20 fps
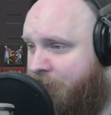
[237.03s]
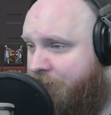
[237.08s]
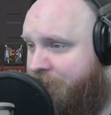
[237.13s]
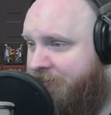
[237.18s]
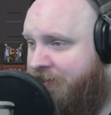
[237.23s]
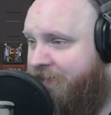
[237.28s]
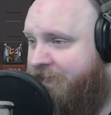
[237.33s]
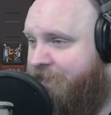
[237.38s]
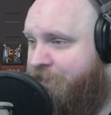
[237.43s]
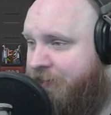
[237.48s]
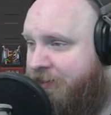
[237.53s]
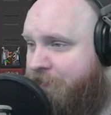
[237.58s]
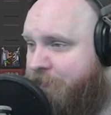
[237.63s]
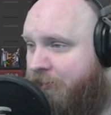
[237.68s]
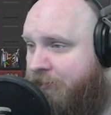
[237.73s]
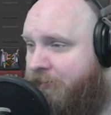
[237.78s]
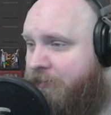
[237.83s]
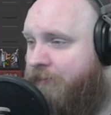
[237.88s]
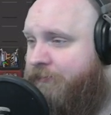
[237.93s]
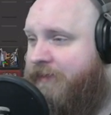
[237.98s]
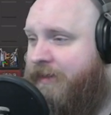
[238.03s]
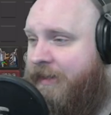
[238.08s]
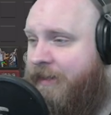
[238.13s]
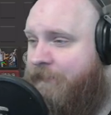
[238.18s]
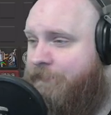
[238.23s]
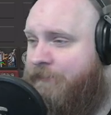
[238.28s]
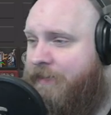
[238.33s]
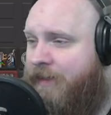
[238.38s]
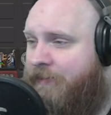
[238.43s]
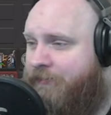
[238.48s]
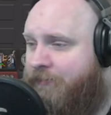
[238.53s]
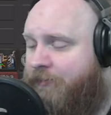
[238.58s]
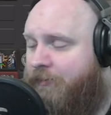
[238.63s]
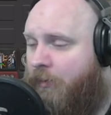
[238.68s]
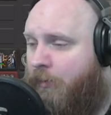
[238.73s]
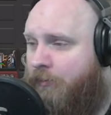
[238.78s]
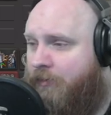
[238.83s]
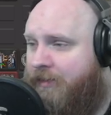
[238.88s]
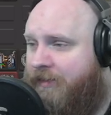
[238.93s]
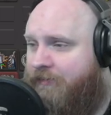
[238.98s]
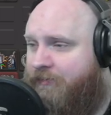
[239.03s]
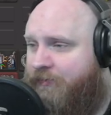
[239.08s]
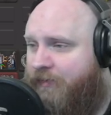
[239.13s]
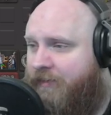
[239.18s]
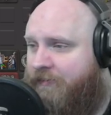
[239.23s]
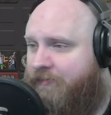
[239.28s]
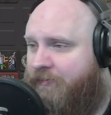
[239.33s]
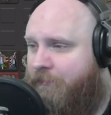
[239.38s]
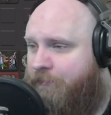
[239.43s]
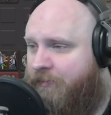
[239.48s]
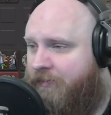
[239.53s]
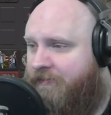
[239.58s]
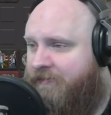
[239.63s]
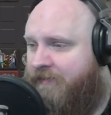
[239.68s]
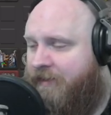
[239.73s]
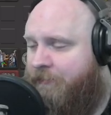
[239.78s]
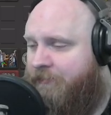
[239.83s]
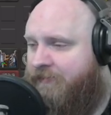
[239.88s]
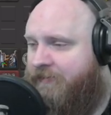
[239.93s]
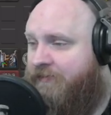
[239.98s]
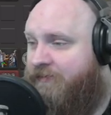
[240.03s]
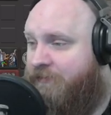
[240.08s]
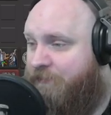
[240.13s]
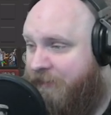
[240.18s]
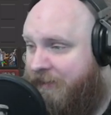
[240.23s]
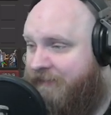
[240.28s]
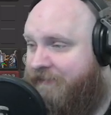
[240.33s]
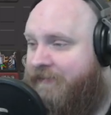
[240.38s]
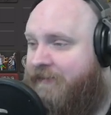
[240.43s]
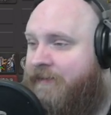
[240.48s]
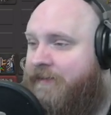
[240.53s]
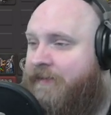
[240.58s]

this speed module over here, it would only transfer plus 10% speed.